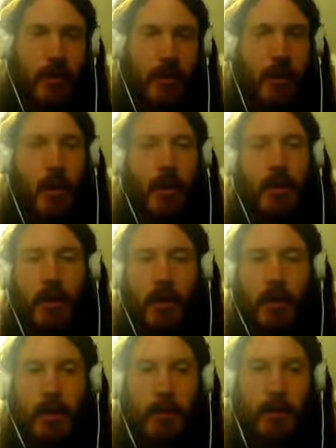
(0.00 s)

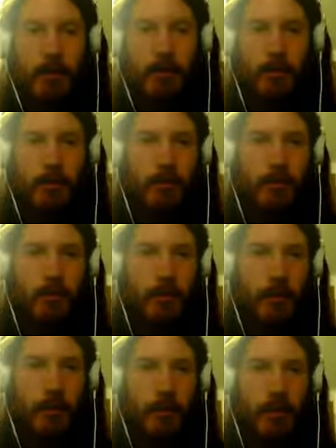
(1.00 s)
a lot of
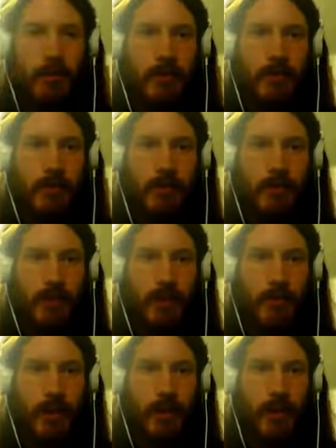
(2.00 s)
metal bands, it's easy
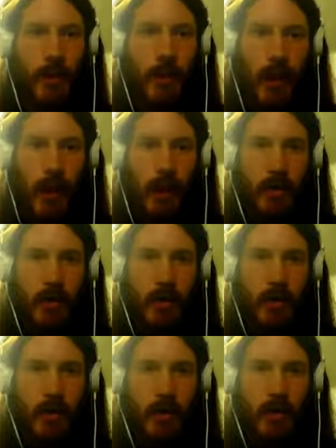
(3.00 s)
to say, okay,
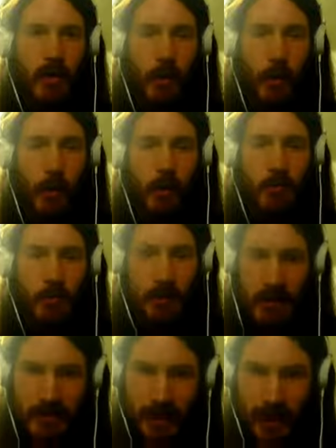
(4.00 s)
I want to
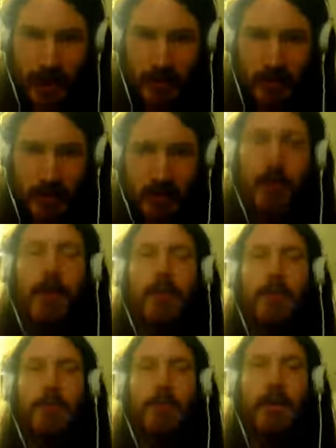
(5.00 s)
be intense
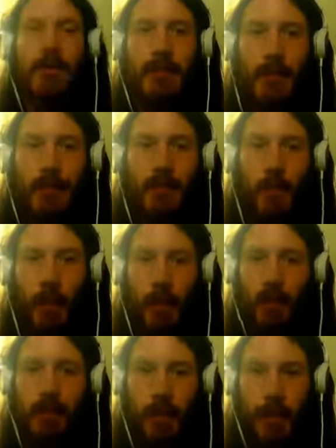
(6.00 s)
and be intense all
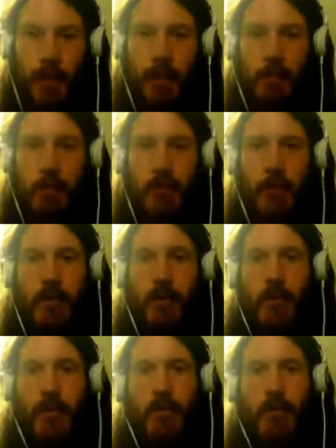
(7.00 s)
the time.
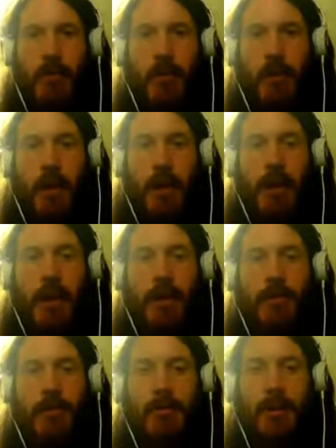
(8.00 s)

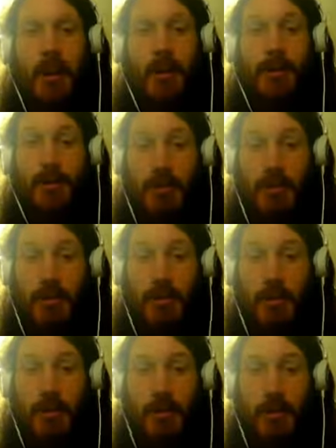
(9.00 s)
And
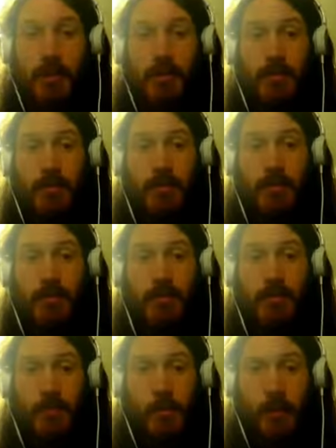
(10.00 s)
honestly,
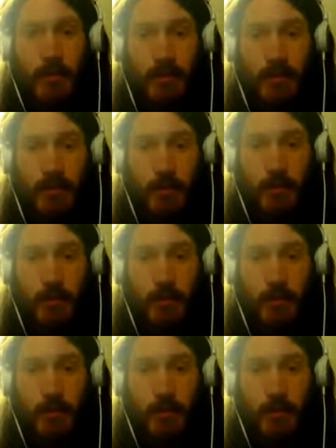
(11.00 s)
doing that too